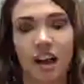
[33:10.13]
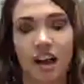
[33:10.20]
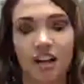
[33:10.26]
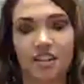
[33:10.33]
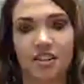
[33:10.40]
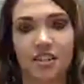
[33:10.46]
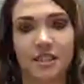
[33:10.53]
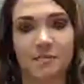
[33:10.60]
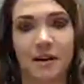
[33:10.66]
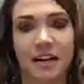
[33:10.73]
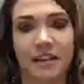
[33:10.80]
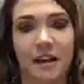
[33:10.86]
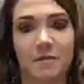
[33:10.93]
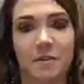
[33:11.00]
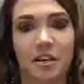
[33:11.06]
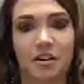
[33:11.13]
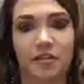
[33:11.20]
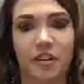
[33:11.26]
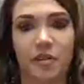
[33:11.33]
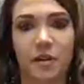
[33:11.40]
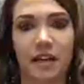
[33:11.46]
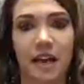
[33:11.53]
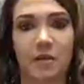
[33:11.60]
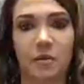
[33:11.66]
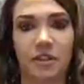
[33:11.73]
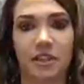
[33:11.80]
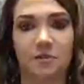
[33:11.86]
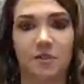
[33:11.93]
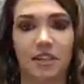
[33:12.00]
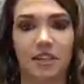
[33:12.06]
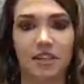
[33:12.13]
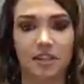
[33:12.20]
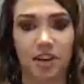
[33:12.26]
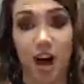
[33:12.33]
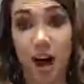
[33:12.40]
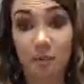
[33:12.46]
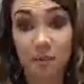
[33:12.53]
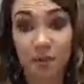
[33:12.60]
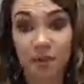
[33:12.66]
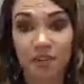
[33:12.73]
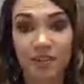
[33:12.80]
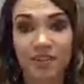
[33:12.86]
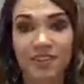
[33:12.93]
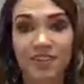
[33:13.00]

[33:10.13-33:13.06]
to somebody that I'm interviewing, I want them to stop,